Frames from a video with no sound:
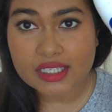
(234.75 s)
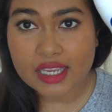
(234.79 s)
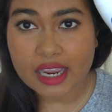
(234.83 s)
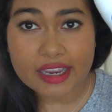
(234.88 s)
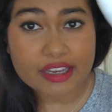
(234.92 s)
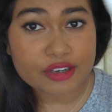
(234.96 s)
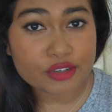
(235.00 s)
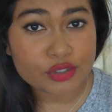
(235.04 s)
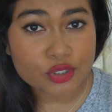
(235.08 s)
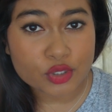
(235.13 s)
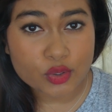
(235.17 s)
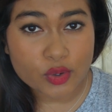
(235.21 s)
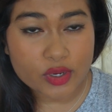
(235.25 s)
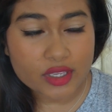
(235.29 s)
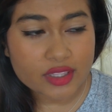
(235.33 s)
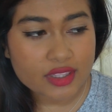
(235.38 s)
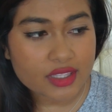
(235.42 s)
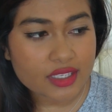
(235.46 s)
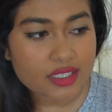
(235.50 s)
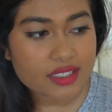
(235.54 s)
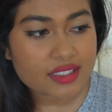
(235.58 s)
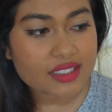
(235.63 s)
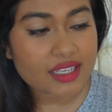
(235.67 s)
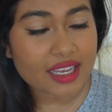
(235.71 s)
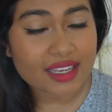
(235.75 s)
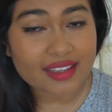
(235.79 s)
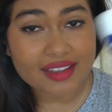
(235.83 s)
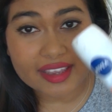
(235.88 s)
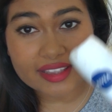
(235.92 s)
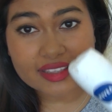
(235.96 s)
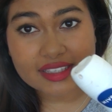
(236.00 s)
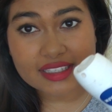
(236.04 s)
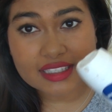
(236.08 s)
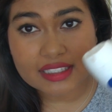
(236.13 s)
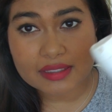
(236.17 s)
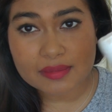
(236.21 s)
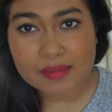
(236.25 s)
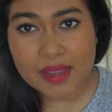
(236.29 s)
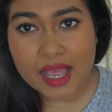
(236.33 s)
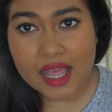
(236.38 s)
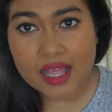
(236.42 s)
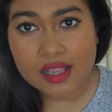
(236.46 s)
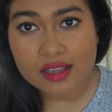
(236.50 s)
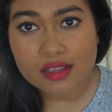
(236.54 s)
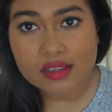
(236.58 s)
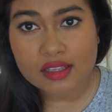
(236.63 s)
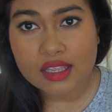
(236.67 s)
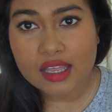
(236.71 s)
I enjoyed this. I like the
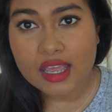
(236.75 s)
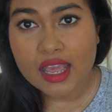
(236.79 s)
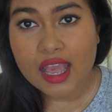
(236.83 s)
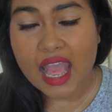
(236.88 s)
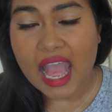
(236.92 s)
smell.